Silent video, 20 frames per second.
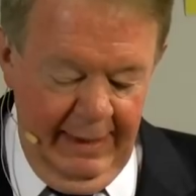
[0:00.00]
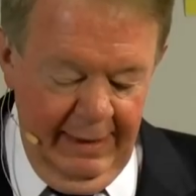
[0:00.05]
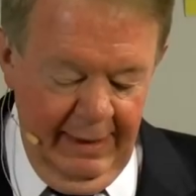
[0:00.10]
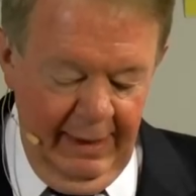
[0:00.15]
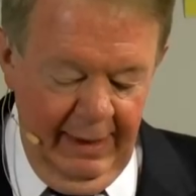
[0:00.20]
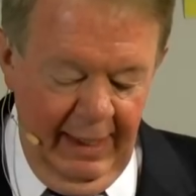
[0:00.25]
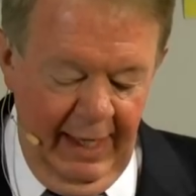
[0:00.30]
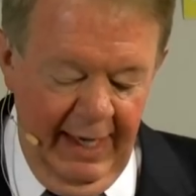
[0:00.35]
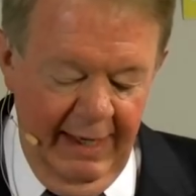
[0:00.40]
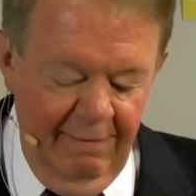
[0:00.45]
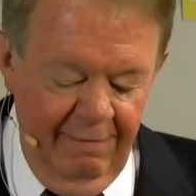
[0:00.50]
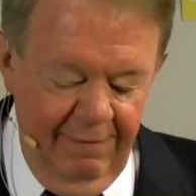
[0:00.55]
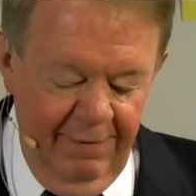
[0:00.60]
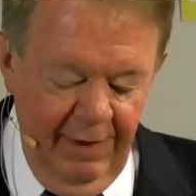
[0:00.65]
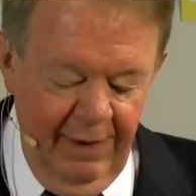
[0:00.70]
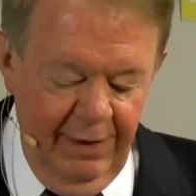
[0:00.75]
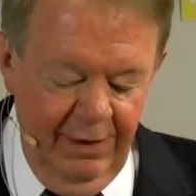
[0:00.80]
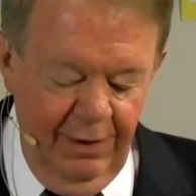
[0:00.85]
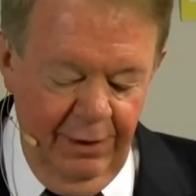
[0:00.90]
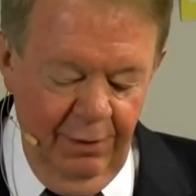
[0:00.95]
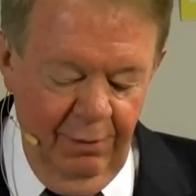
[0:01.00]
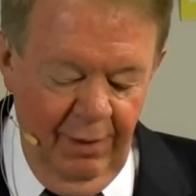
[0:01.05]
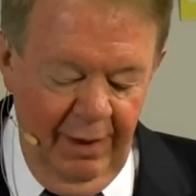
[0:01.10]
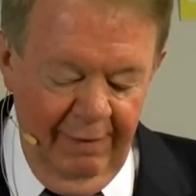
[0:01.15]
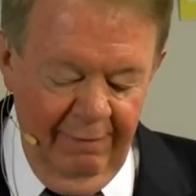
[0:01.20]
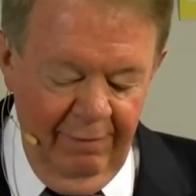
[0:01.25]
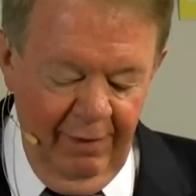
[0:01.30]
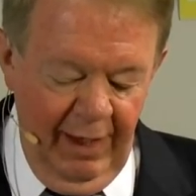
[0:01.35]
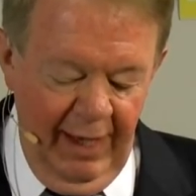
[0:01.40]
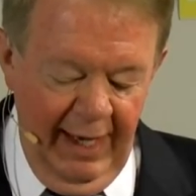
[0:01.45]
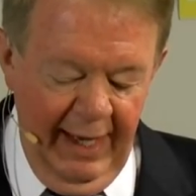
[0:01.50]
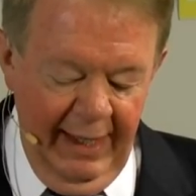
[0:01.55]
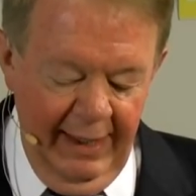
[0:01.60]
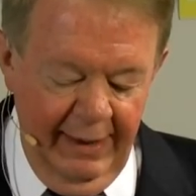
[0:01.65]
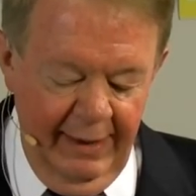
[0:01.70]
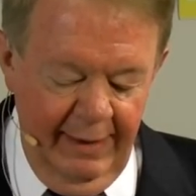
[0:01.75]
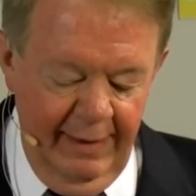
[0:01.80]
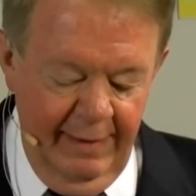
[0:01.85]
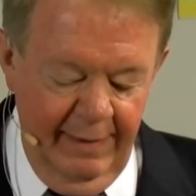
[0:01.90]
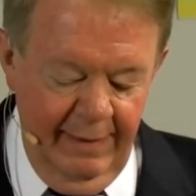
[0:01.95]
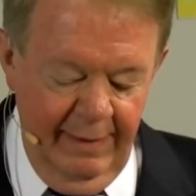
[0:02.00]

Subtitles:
The life that you have led